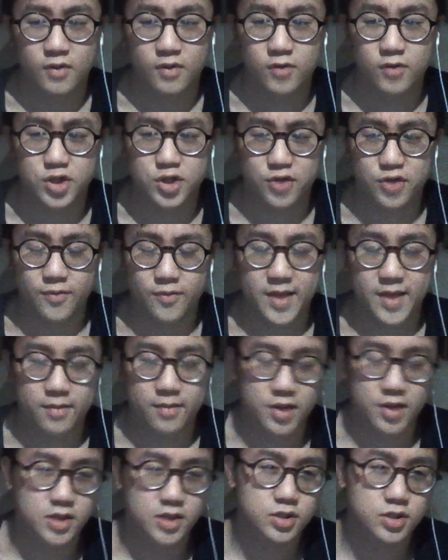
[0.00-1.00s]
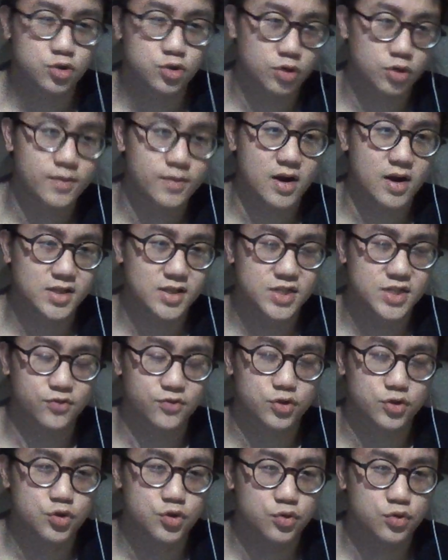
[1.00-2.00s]
Looks from that because Jordan Barrett is six
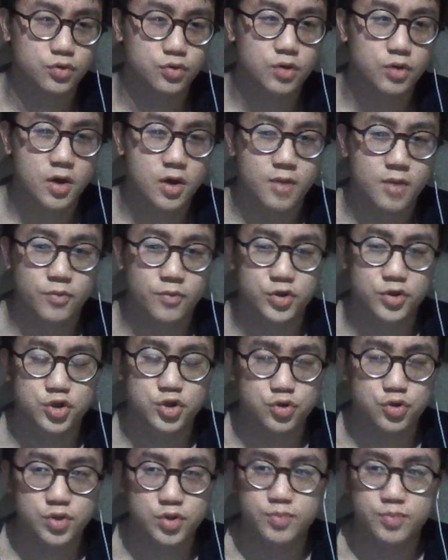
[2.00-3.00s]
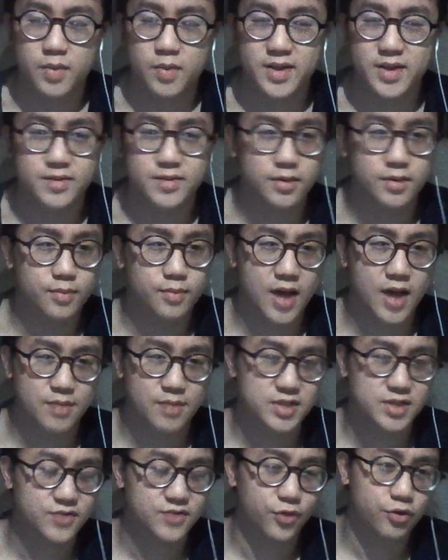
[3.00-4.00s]
foot two, with shoes probably
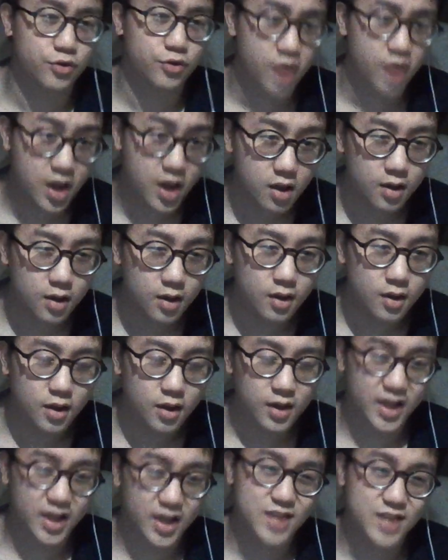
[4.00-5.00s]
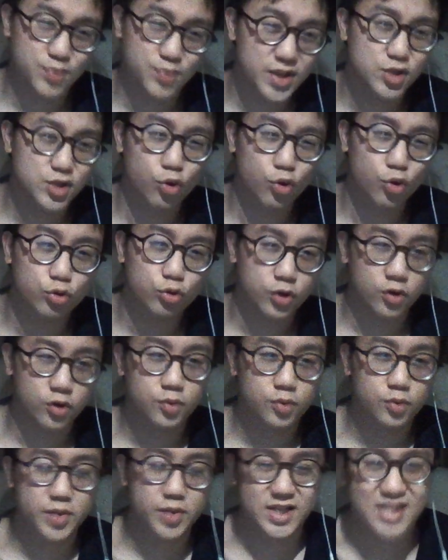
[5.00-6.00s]
perhaps six foot three. Like he's pretty tall
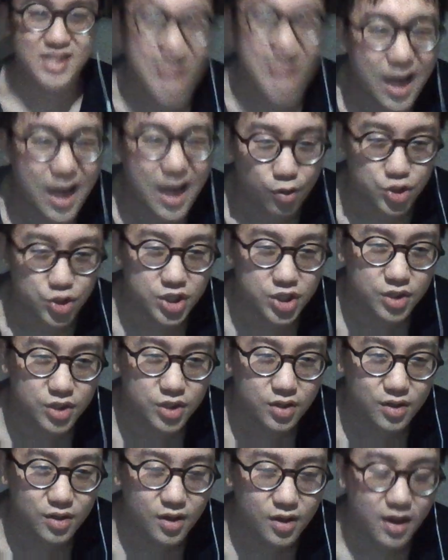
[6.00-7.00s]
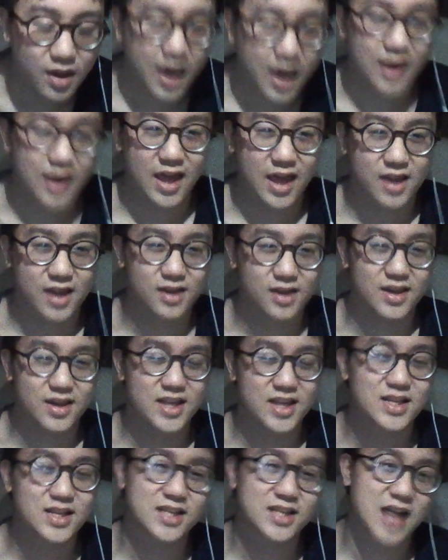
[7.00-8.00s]
dude, but he's slouched, and like
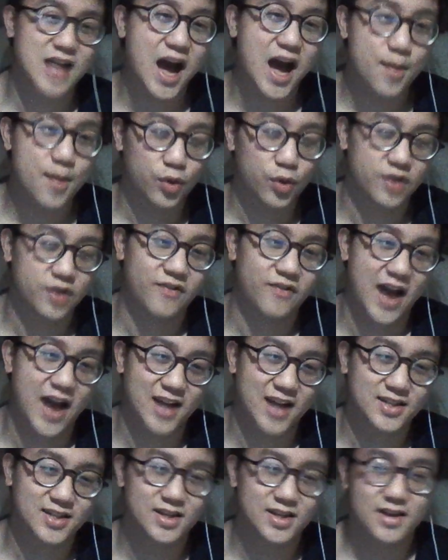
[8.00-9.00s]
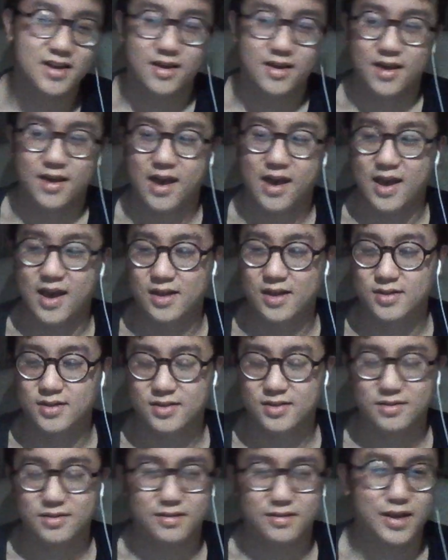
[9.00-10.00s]
he's his high body fat, and
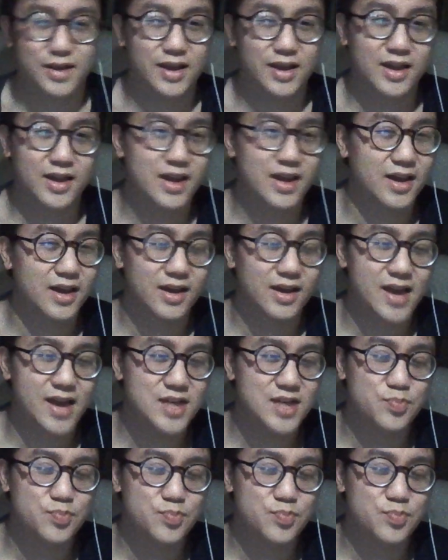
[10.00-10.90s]
his